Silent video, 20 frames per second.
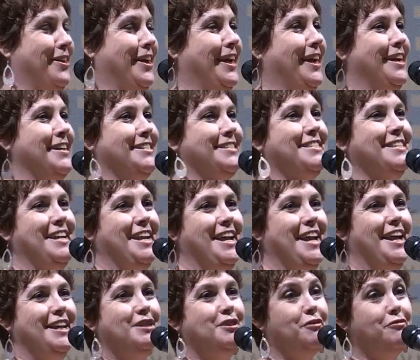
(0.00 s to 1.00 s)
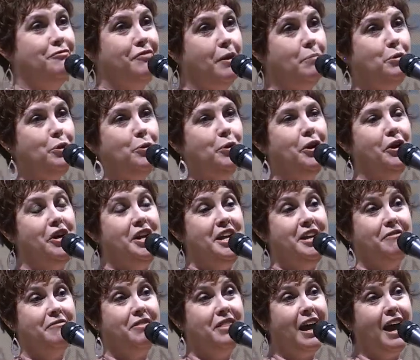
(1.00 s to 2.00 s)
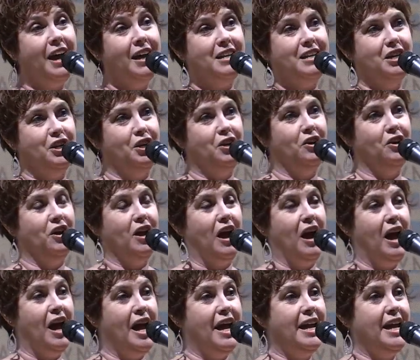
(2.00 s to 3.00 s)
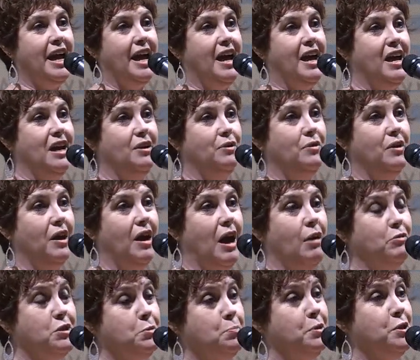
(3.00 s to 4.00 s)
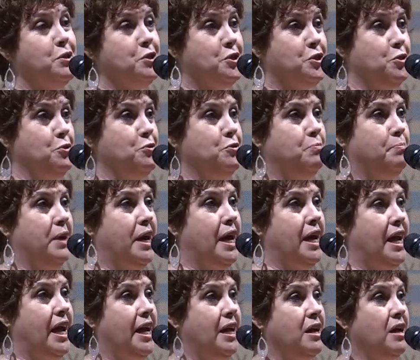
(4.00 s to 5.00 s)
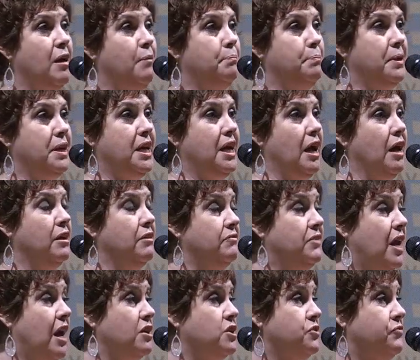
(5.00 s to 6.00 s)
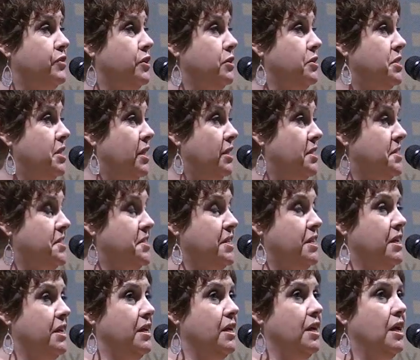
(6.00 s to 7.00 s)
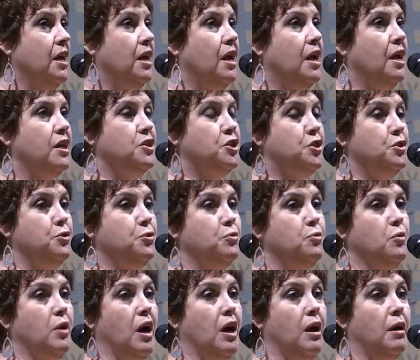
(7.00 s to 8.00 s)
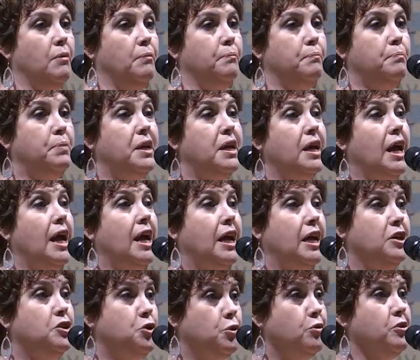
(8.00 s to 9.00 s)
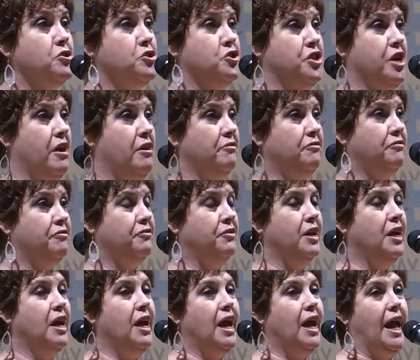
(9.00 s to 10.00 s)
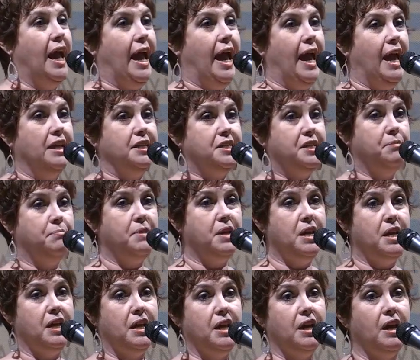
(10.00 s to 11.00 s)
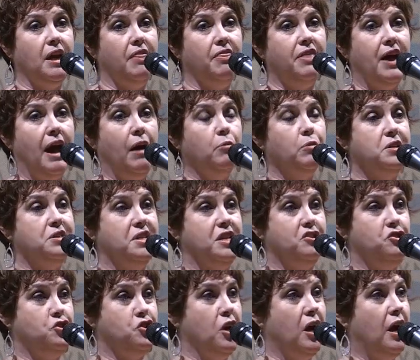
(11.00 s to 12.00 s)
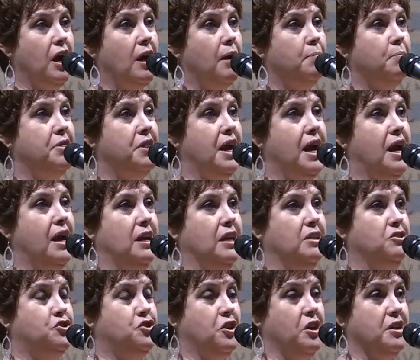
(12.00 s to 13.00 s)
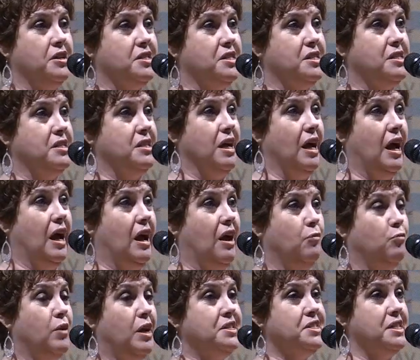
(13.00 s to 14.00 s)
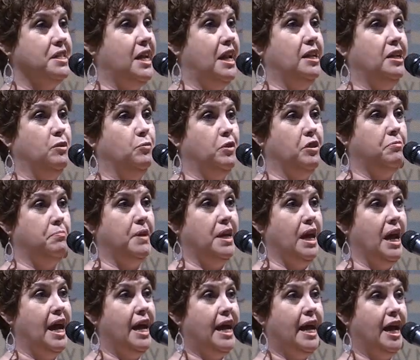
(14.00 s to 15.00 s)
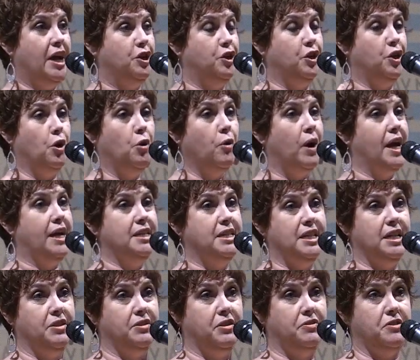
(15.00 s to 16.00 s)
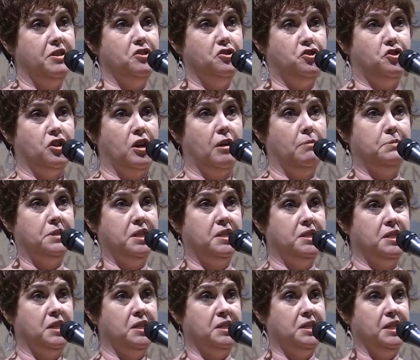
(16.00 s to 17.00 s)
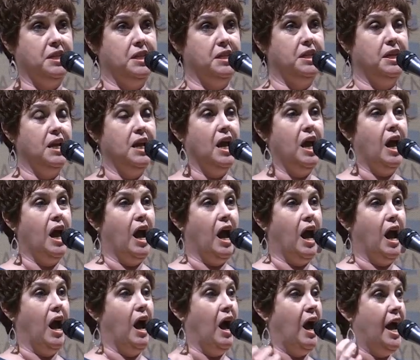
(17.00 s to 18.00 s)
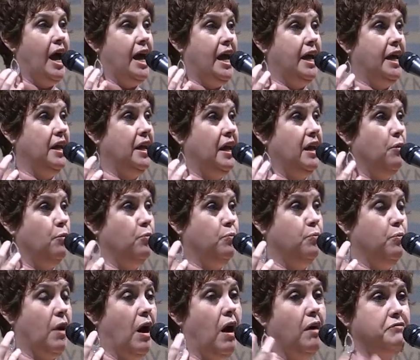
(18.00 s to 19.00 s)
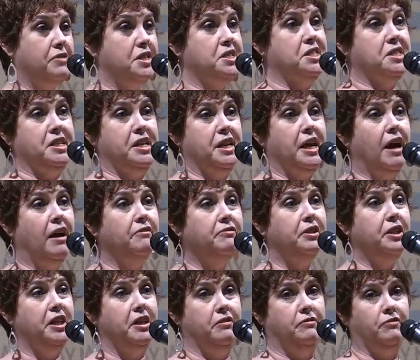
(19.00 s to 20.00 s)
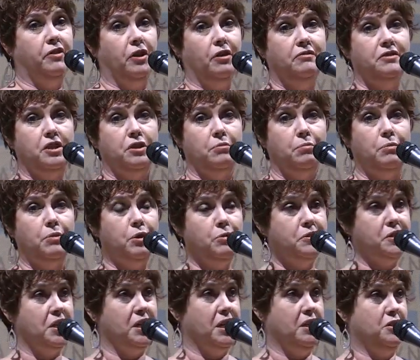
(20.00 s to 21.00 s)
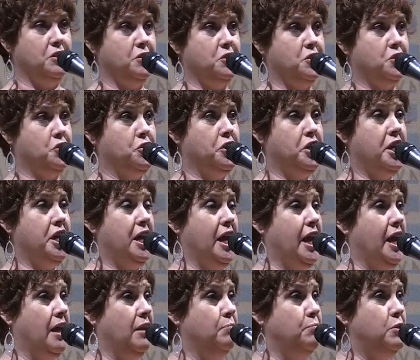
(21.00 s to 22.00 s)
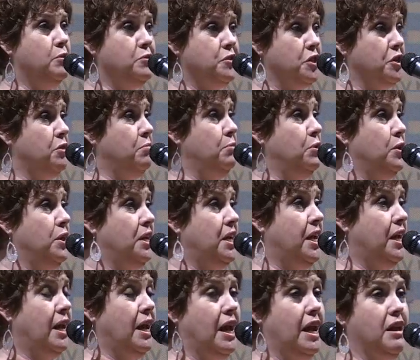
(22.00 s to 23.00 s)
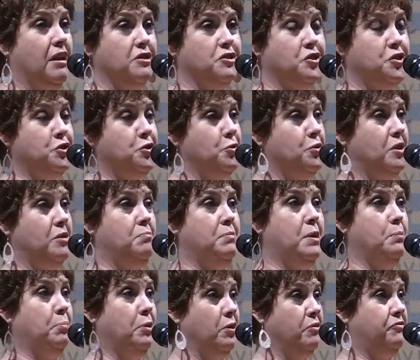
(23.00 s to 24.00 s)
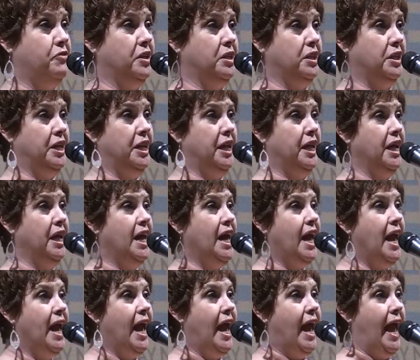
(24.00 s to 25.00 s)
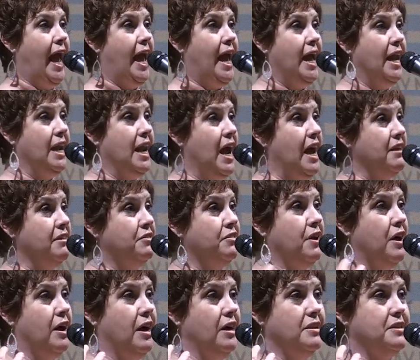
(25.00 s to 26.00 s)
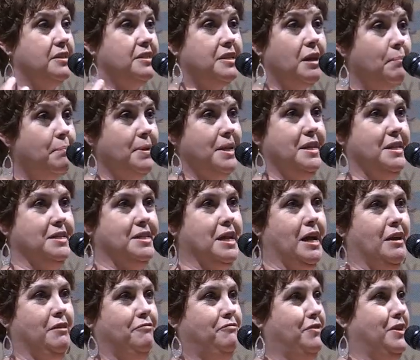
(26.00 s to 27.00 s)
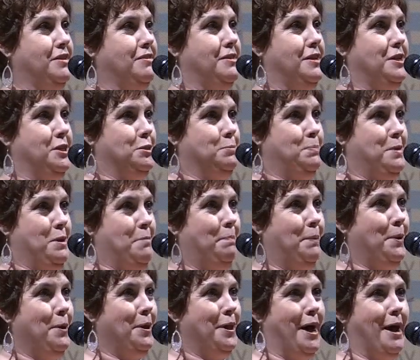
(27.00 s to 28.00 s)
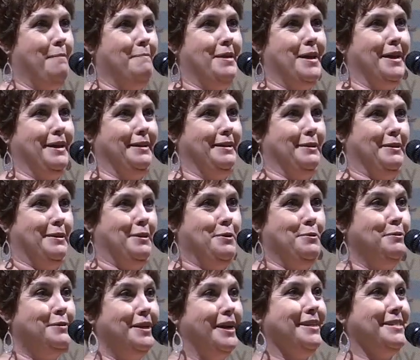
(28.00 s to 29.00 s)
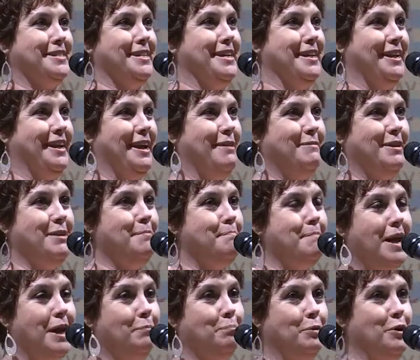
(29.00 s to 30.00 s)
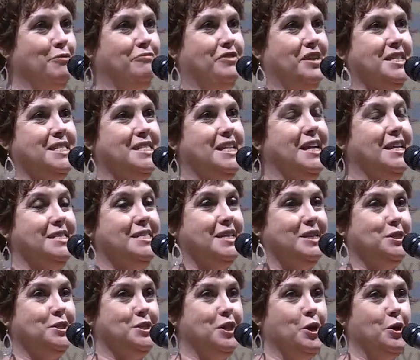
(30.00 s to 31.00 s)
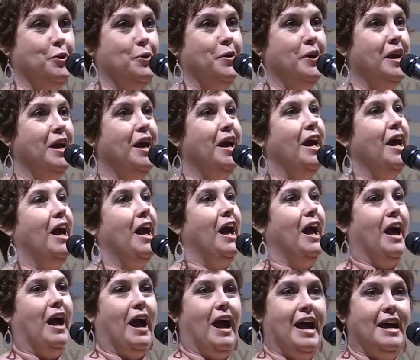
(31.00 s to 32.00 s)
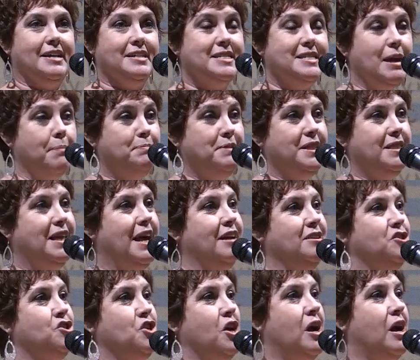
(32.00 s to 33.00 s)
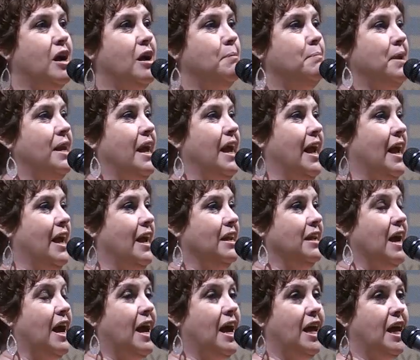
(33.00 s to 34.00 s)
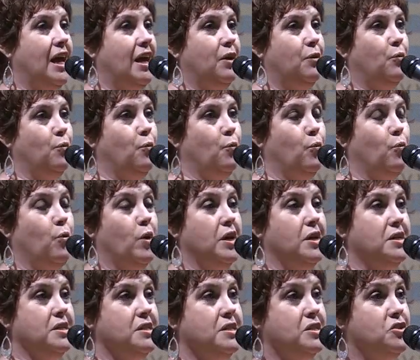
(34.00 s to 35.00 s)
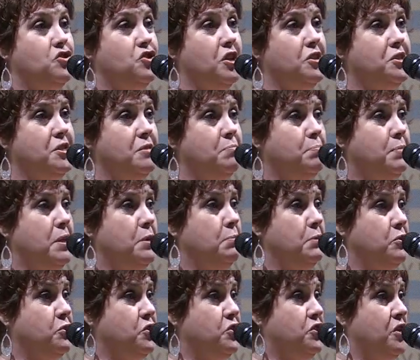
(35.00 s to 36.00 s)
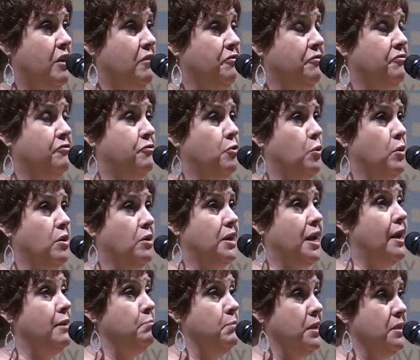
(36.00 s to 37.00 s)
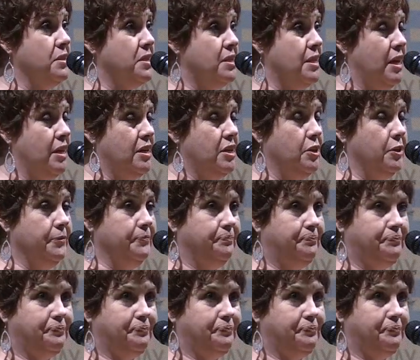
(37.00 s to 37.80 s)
I guess. Till February of that year, I was pursued by a company out of Nashville, Tennessee, to be a tour chef. And to me, that was a job that just resonated with me. I had no idea that these jobs existed. I obviously heavily involved in the music industry and music community. It suited me perfectly. And I thought, somebody's got to feed these people. I mean, who doesn't? I mean, it made perfect sense. And so I accepted that job, and I was Justin Bieber's chef for 9 months that year.